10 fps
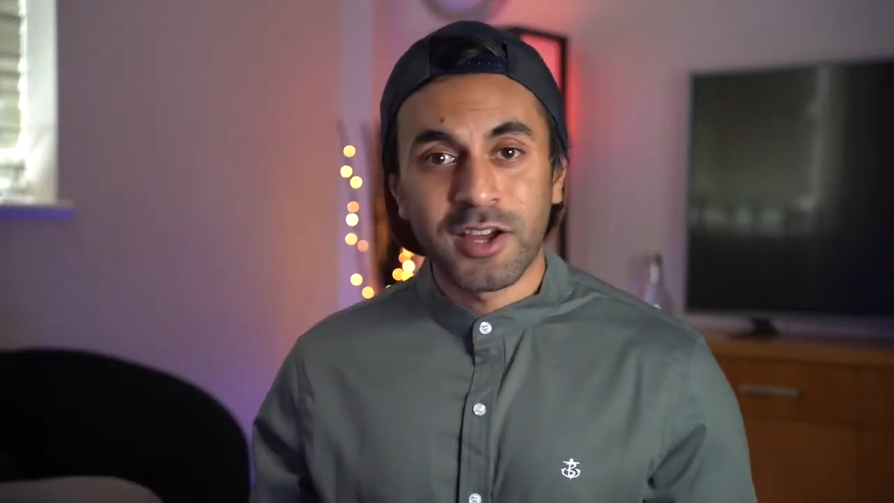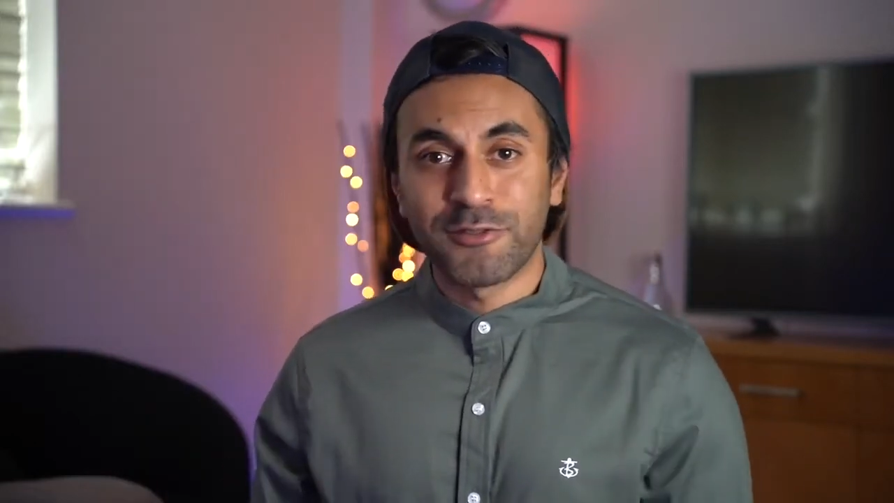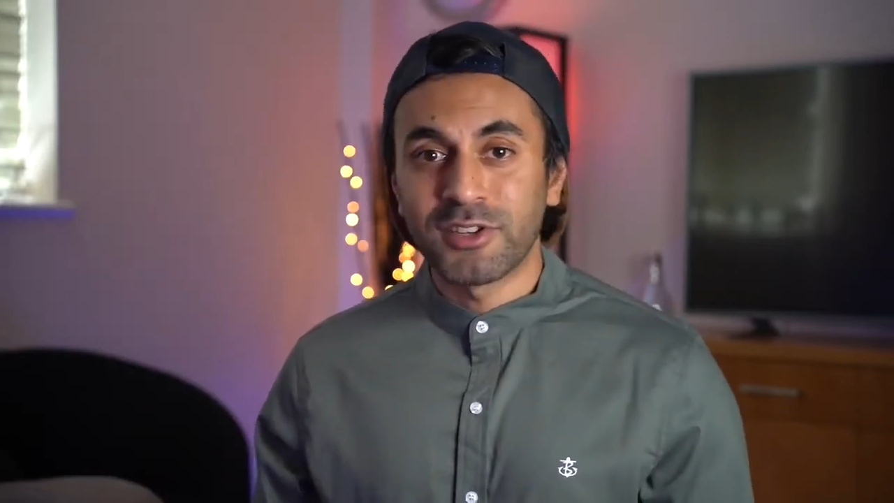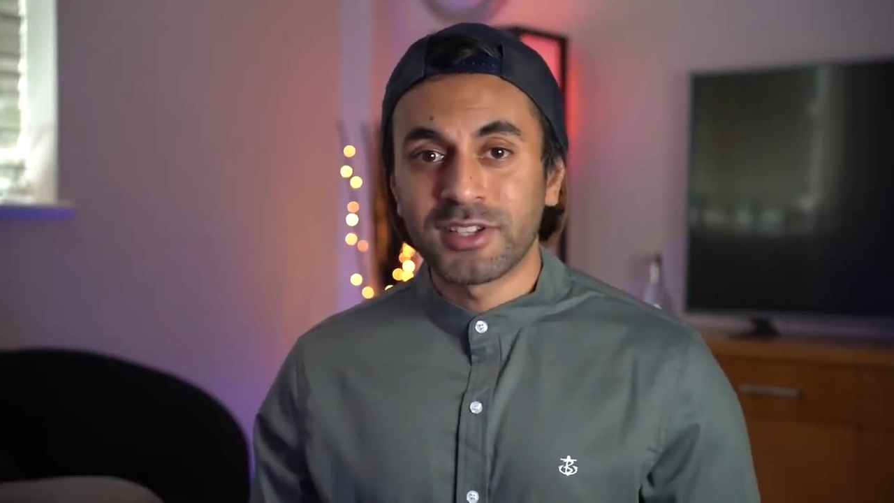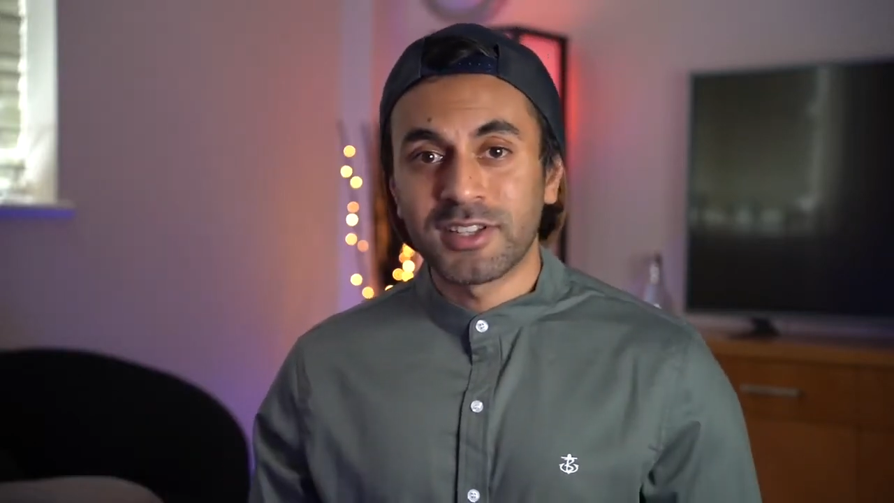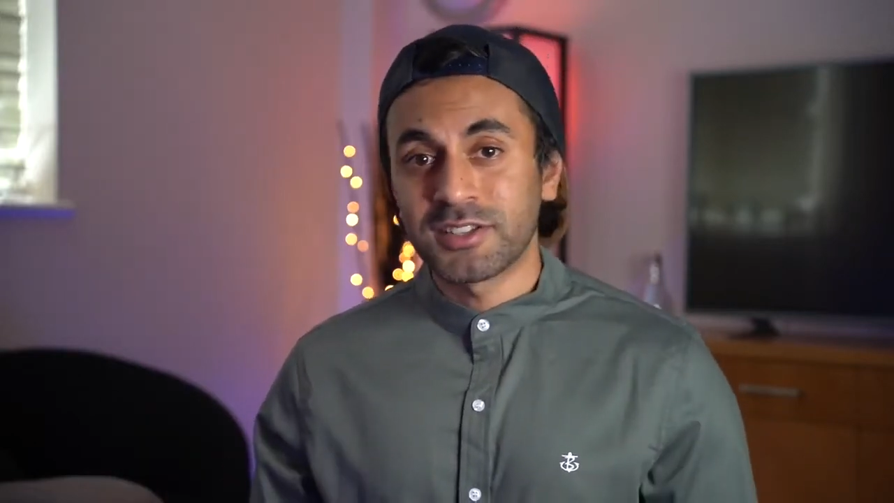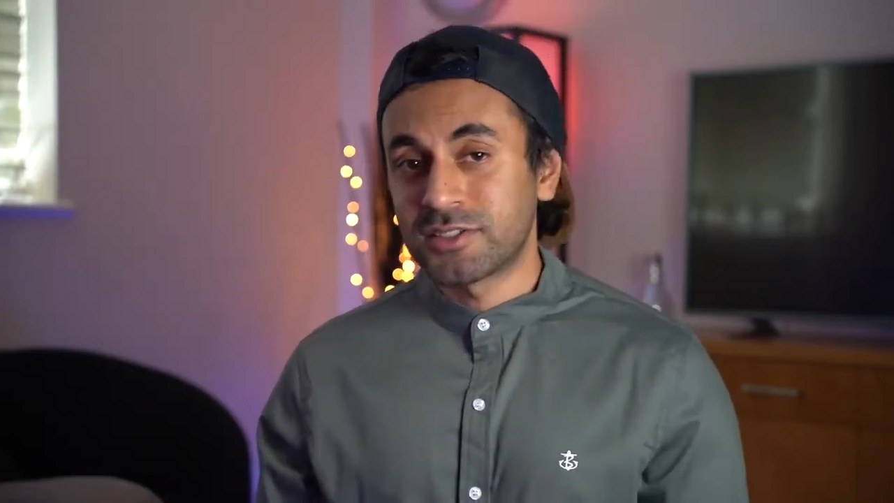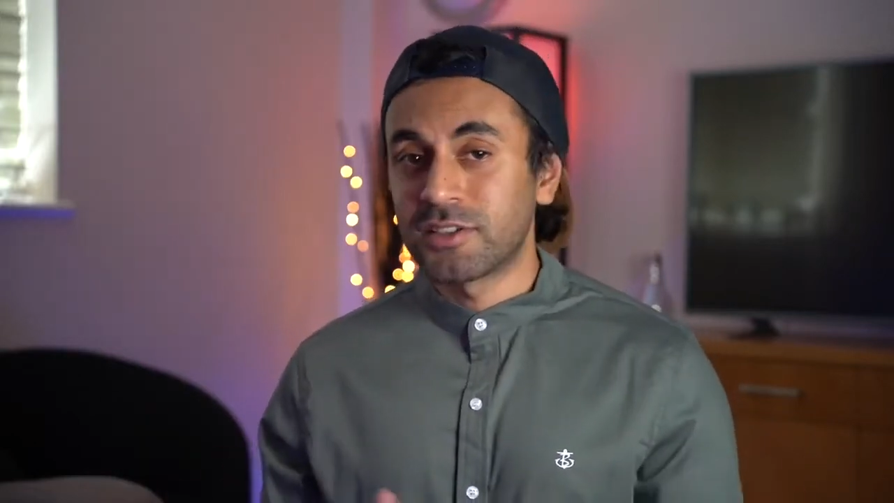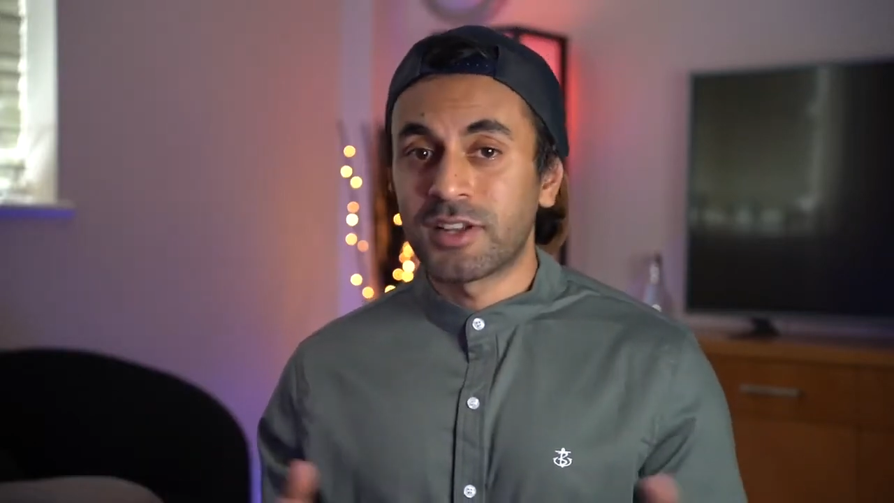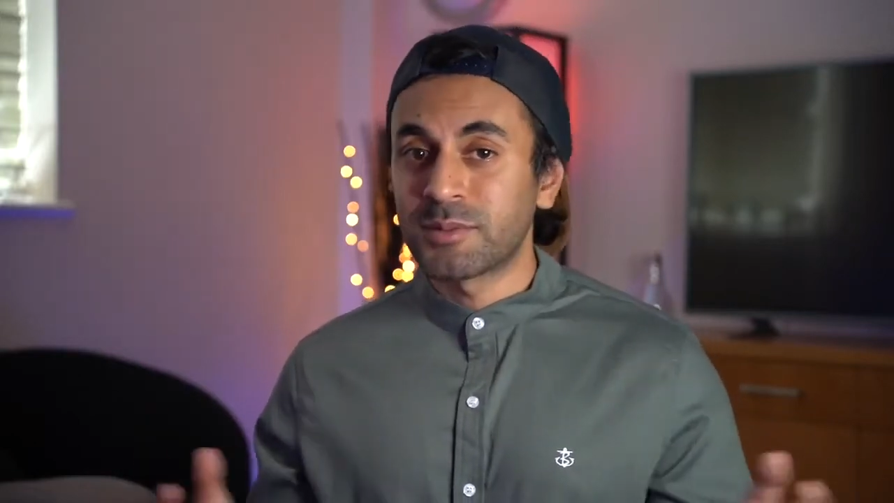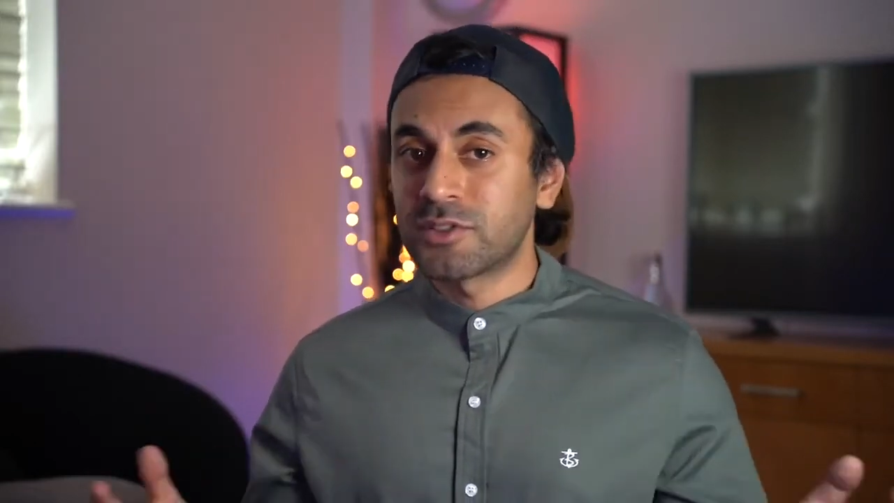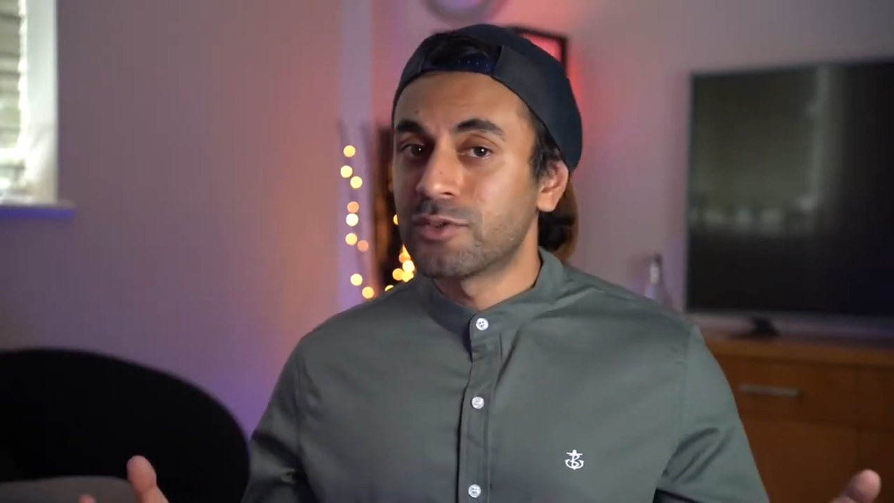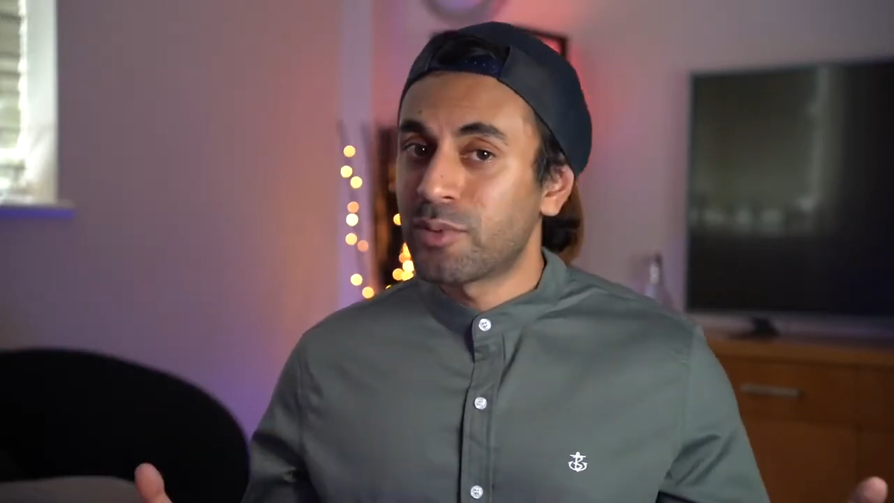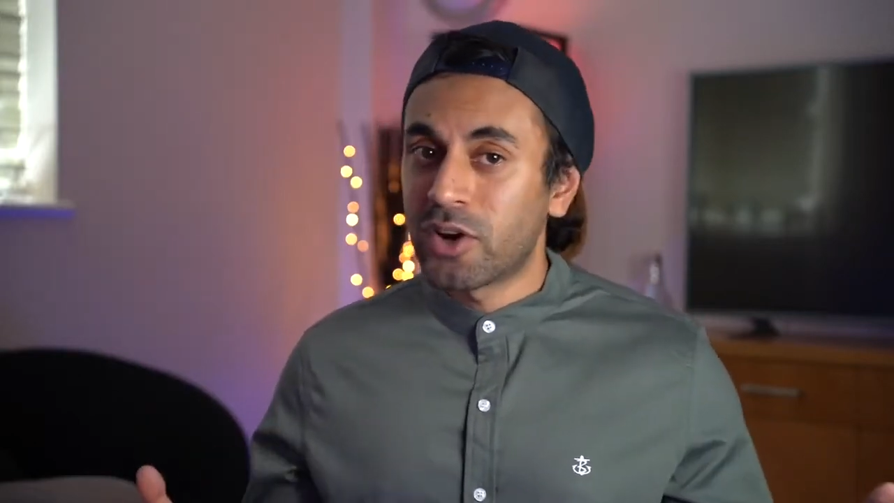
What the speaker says: I think that's an absolute